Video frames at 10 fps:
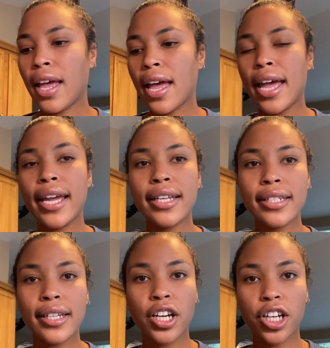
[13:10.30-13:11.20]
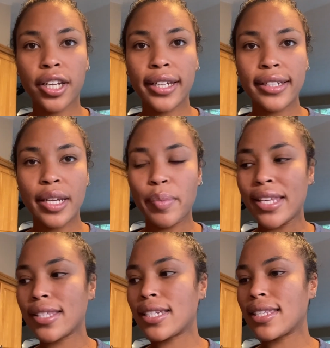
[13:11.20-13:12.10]
And a cooking tip
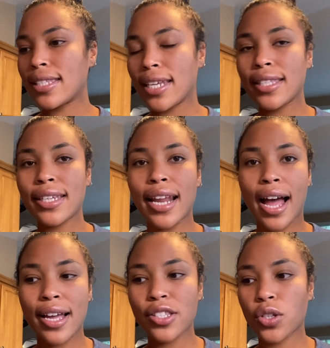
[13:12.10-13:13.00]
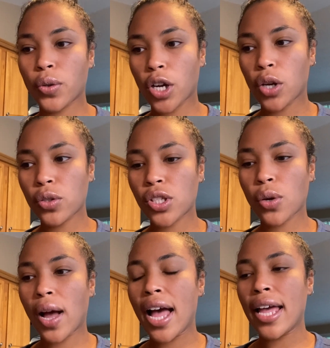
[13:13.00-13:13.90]
is to season as you go. So
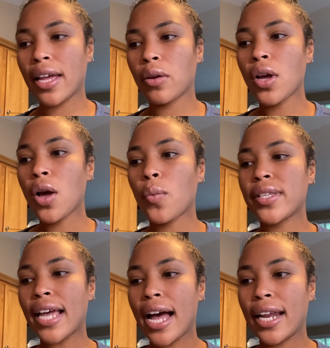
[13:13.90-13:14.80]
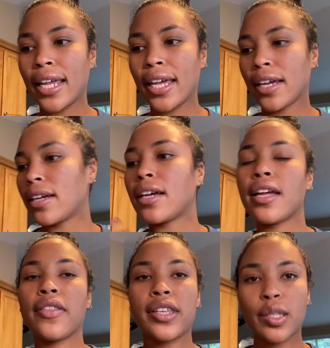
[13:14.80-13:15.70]
I was adding
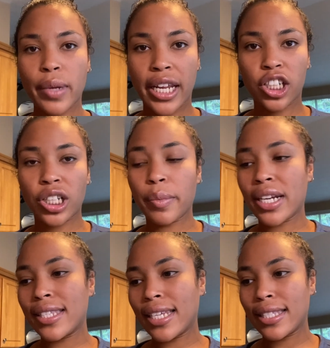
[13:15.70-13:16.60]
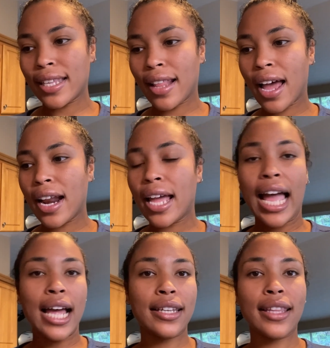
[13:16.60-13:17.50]
the spinach, I'm gonna season that. I
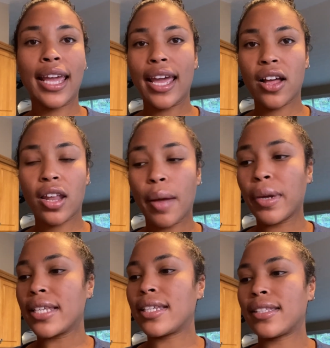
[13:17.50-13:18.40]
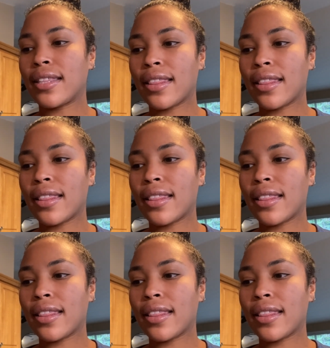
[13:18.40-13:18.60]
add the kale, I'm gonna season